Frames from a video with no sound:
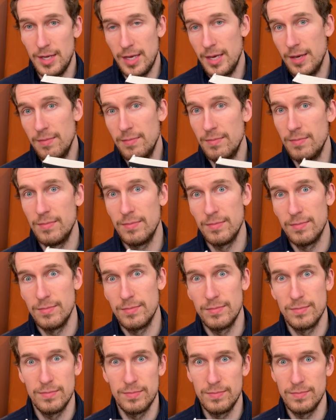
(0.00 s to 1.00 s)
him
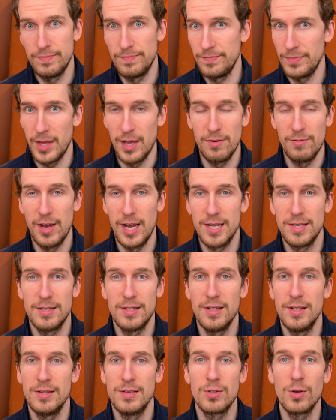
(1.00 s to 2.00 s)
advance
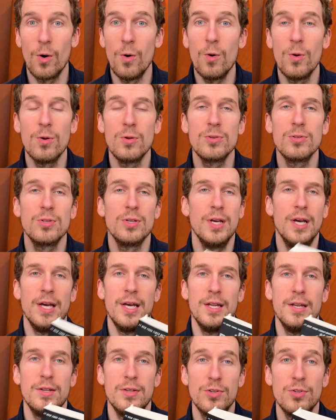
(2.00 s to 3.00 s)
his goals,
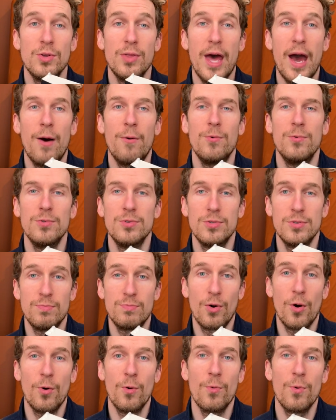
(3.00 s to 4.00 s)
and so that
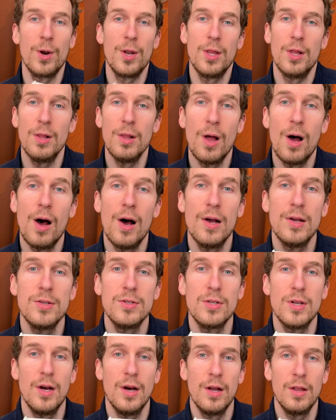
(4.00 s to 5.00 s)
broke one of the
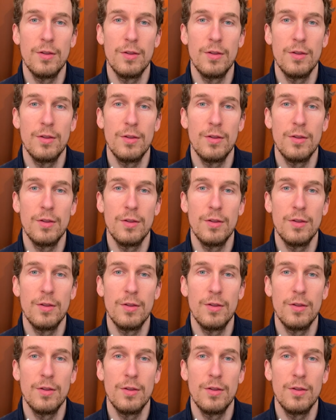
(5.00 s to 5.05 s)
laws,